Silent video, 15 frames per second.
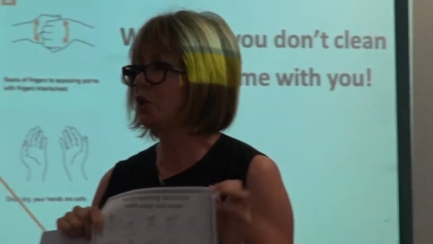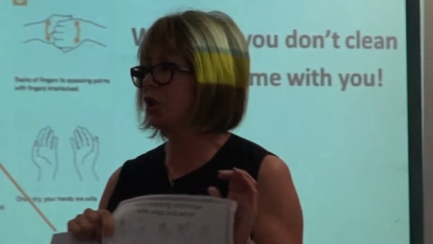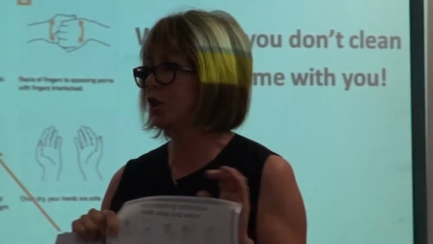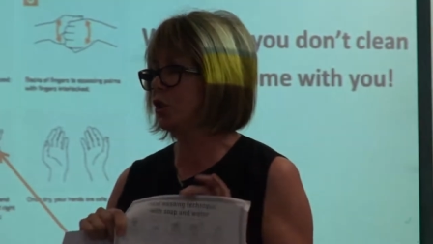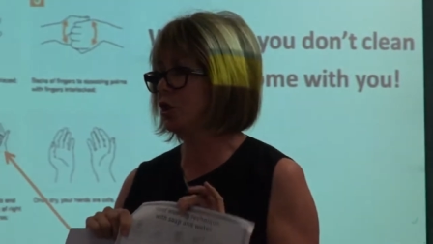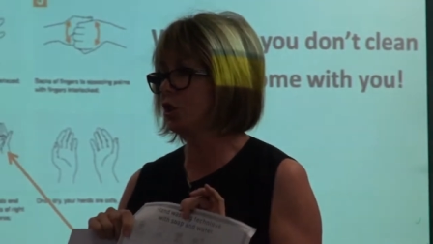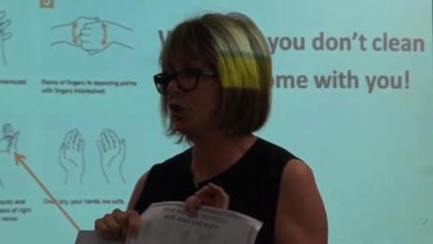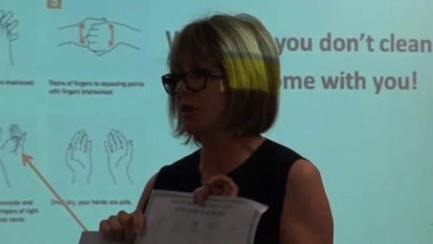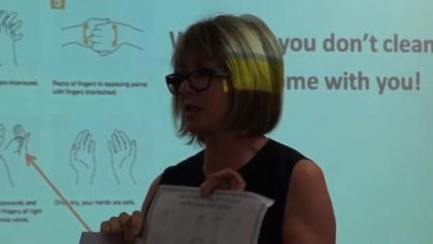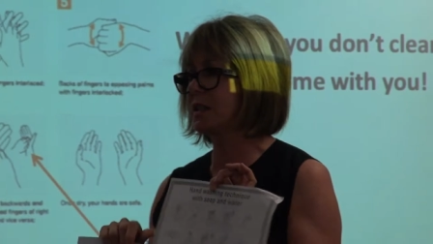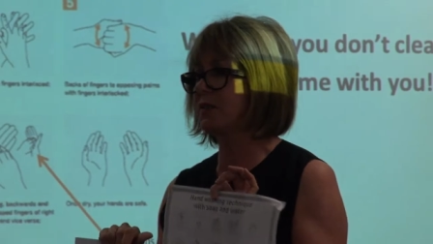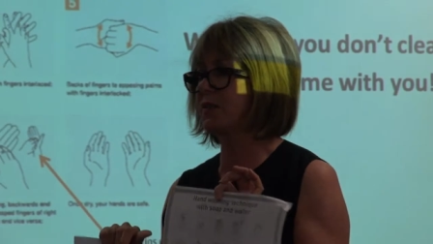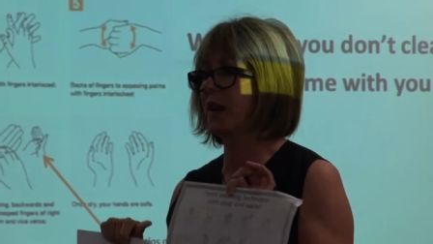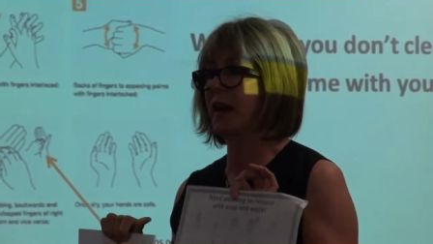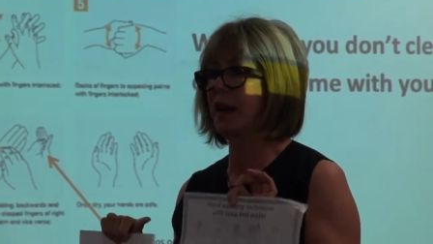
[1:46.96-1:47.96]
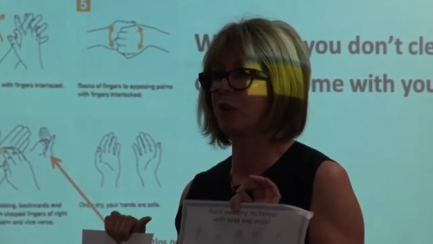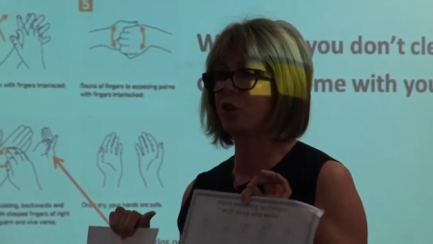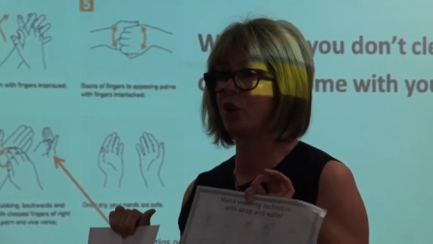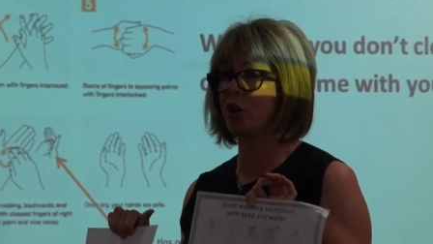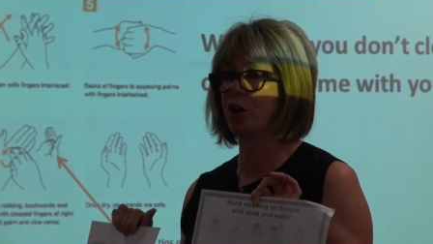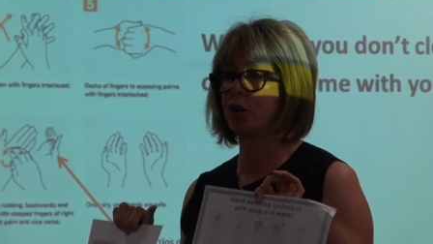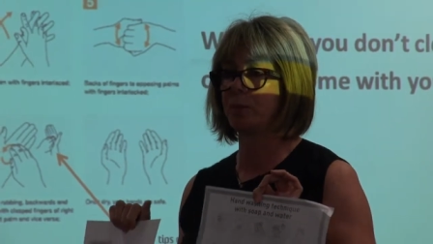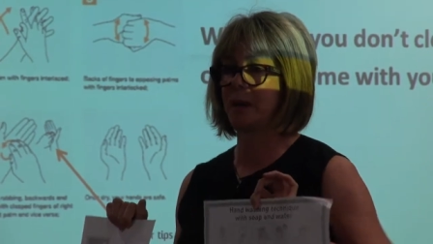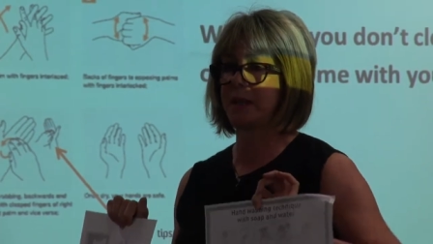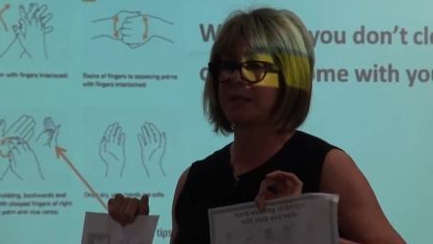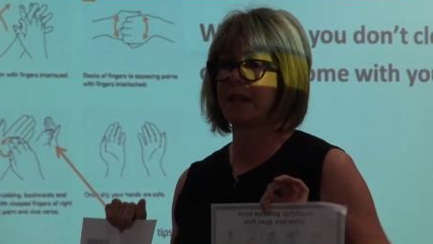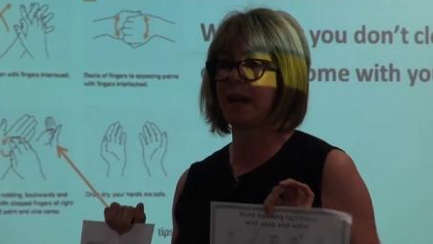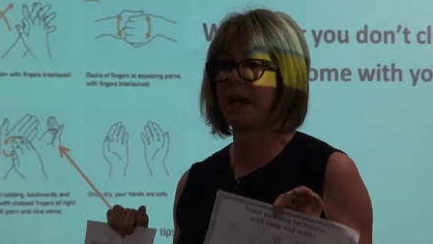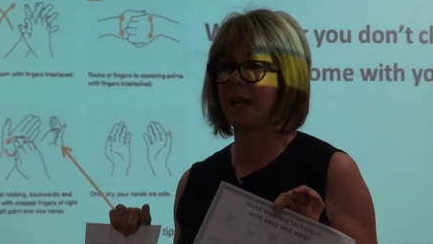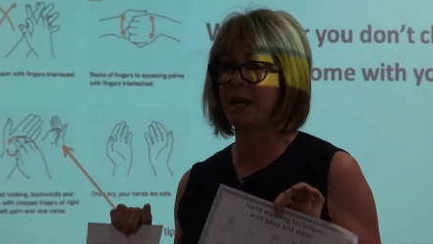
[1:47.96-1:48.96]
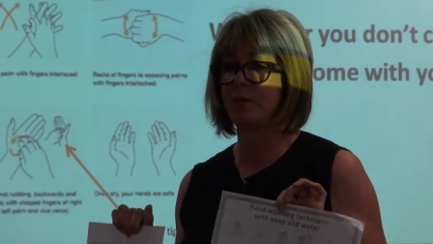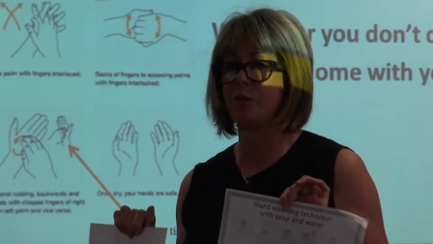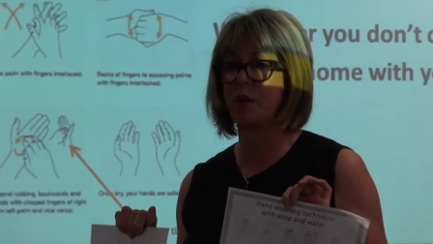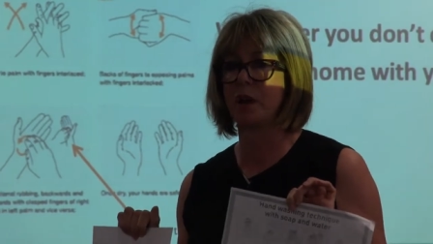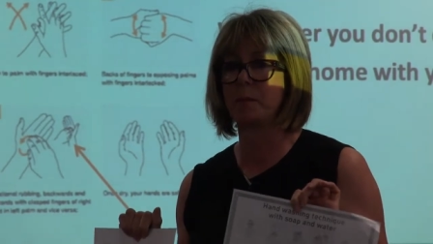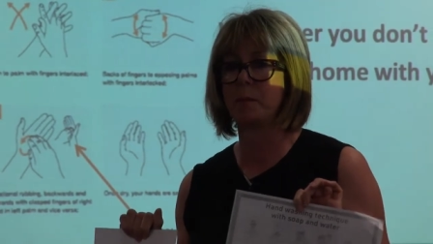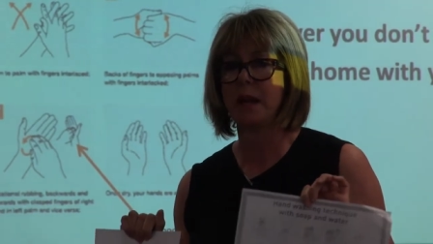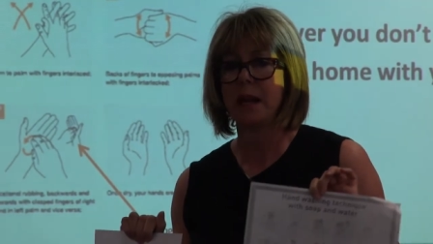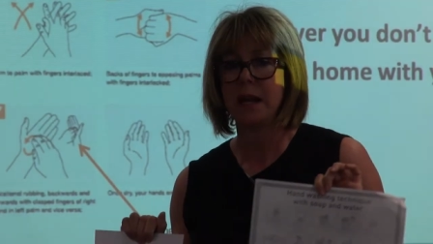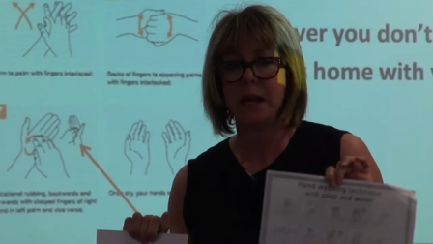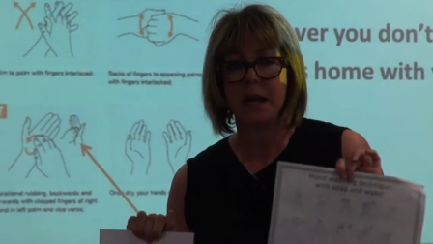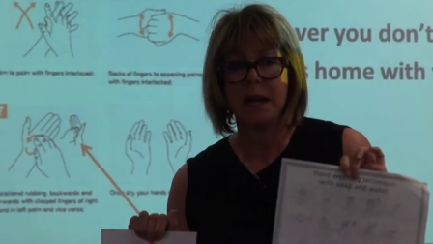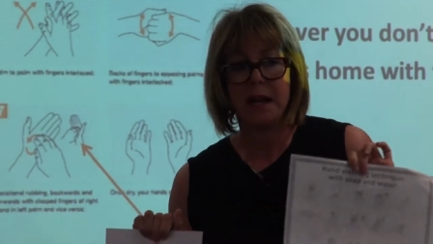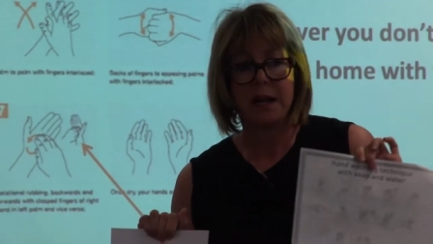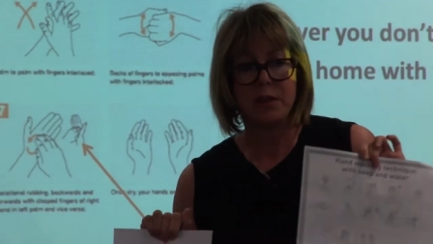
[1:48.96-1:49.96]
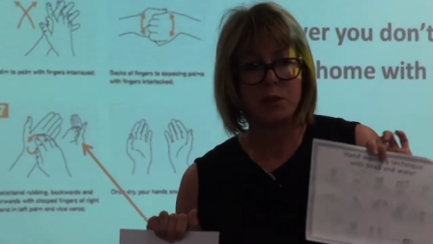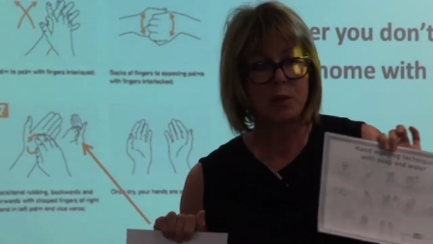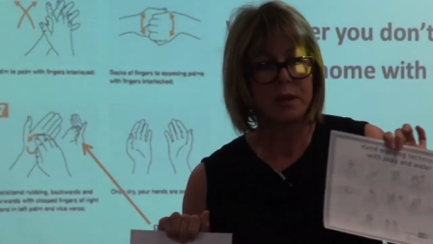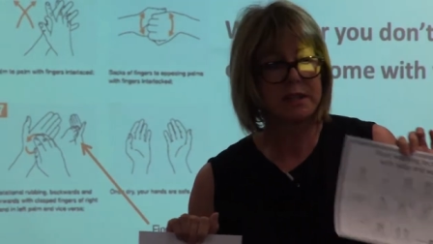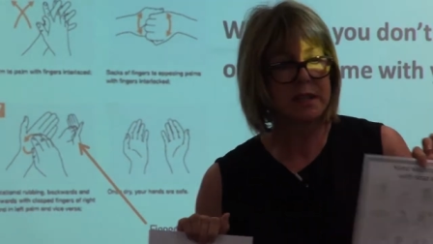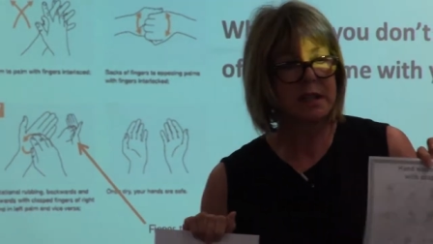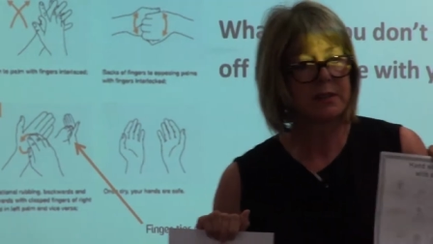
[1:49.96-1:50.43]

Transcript: You can use it for alcohol-based hand rub. And the reason